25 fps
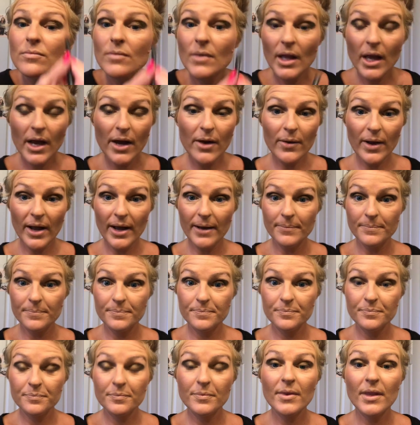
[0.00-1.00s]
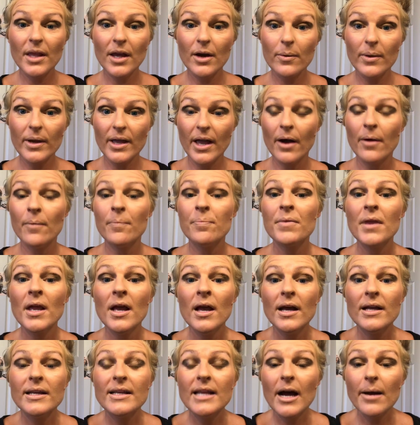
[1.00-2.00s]
Okay, there we go.
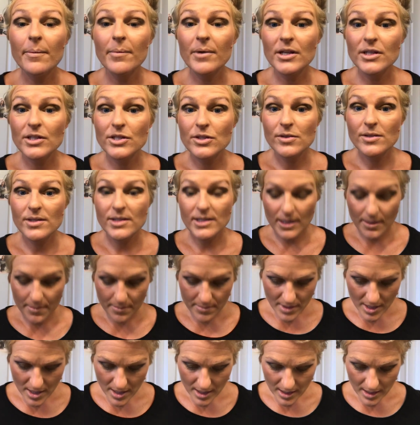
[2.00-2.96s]
Now I'm gonna do some